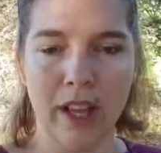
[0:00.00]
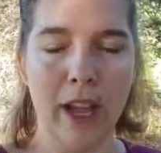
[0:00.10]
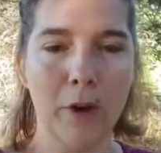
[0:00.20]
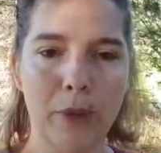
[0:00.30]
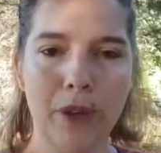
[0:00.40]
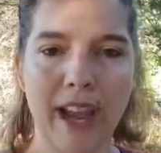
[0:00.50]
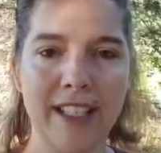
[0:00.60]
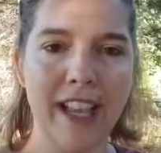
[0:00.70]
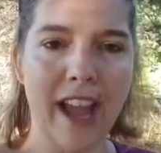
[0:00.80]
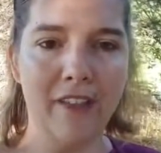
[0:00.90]
I hope you
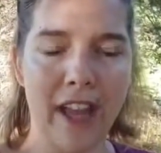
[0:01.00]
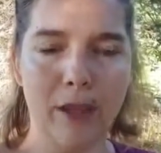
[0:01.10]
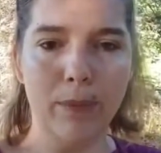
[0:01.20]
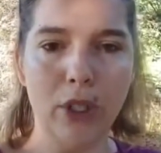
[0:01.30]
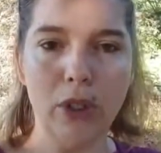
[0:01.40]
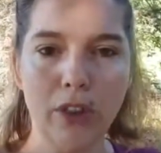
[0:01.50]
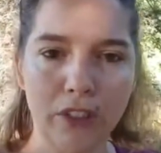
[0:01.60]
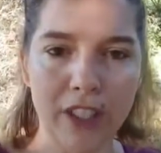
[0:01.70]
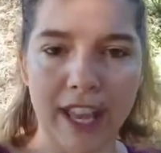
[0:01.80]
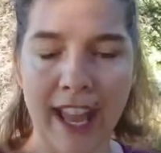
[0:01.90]
guys have a
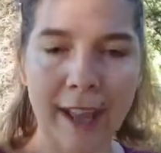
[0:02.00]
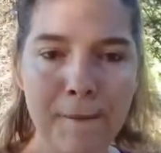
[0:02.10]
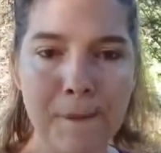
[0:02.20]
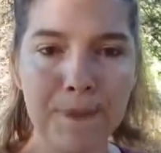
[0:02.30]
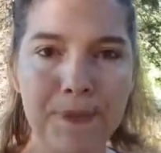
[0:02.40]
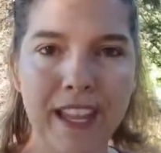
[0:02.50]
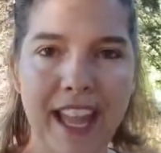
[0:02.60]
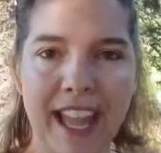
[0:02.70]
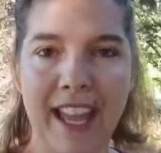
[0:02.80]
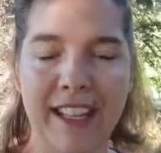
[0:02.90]
beautiful day
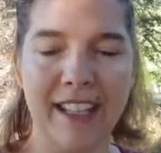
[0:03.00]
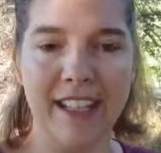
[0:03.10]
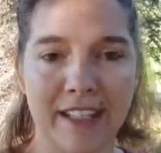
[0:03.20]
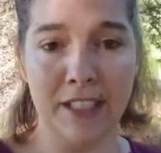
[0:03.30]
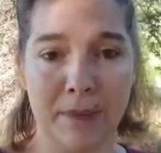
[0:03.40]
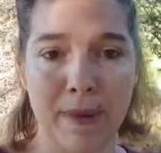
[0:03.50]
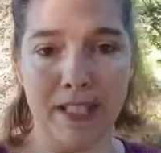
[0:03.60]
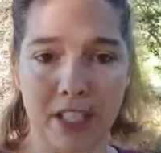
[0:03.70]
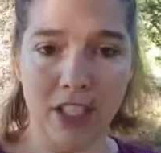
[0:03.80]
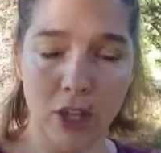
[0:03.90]
and that this
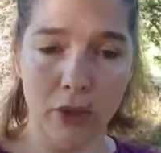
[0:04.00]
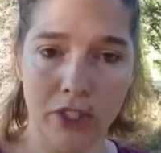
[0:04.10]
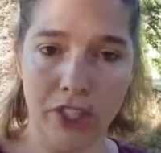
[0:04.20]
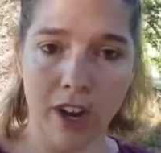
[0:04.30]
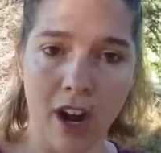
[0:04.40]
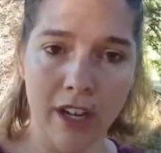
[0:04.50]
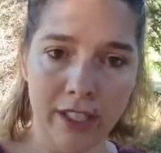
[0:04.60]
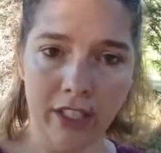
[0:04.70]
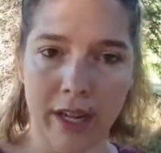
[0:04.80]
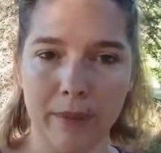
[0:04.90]
message goes to your heart
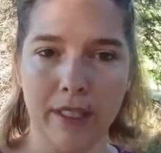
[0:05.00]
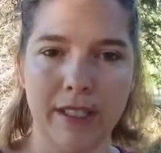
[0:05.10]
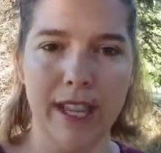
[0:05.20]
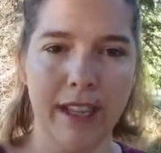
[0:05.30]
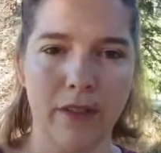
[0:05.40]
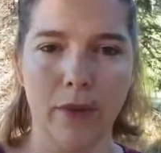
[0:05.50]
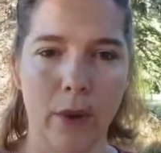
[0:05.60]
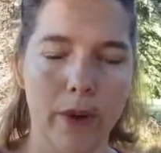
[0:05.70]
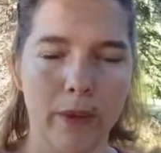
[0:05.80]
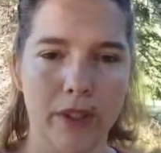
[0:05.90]
and you're able to take it
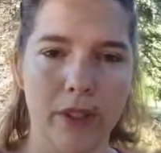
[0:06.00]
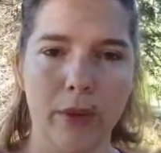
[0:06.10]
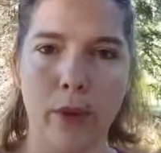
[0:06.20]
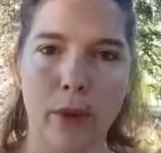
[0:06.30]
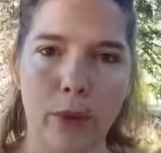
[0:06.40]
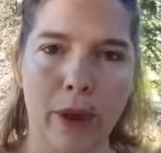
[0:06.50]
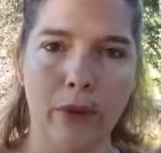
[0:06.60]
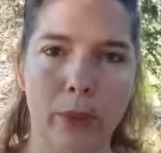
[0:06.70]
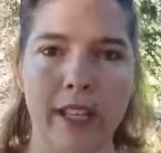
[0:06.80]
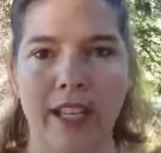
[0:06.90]
forward with you throughout
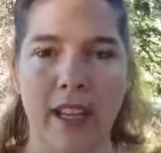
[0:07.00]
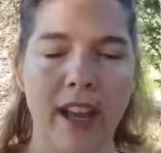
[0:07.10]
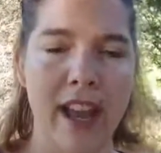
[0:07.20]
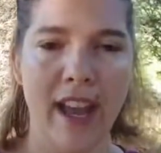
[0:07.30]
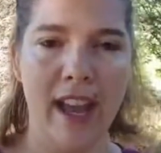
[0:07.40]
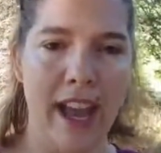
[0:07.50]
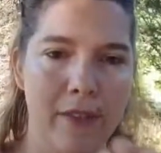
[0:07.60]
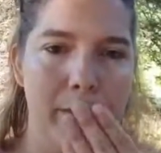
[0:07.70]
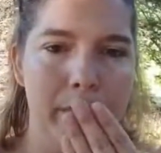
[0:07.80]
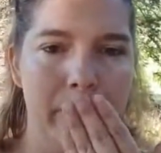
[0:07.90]
the week. Have
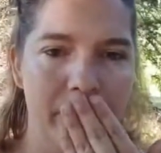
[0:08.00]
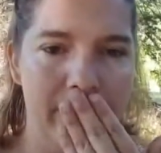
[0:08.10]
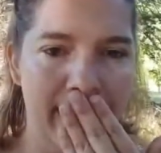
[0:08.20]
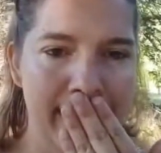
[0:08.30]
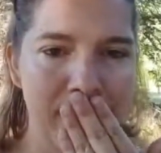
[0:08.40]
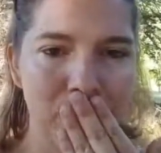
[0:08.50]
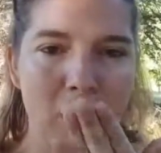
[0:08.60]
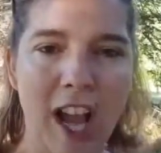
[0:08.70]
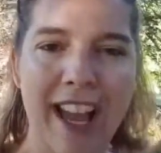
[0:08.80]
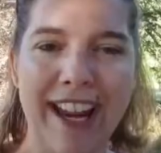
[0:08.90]
a beautiful day,
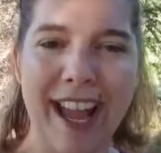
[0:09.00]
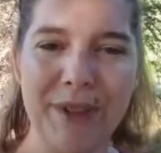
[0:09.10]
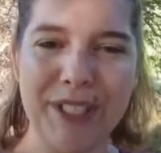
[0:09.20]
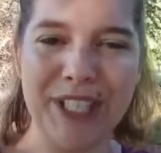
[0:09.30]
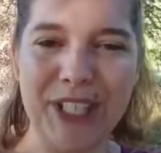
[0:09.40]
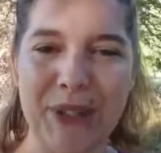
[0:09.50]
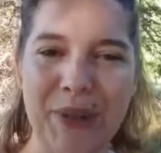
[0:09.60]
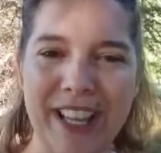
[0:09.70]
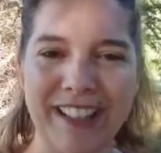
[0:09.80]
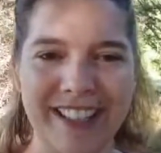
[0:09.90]
and I will see you
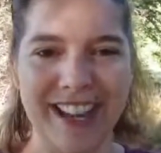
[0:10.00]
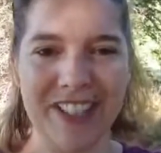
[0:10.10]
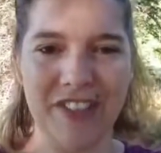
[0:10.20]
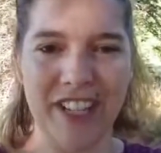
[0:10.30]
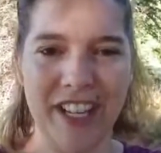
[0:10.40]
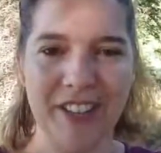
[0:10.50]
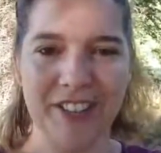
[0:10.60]
in the next video.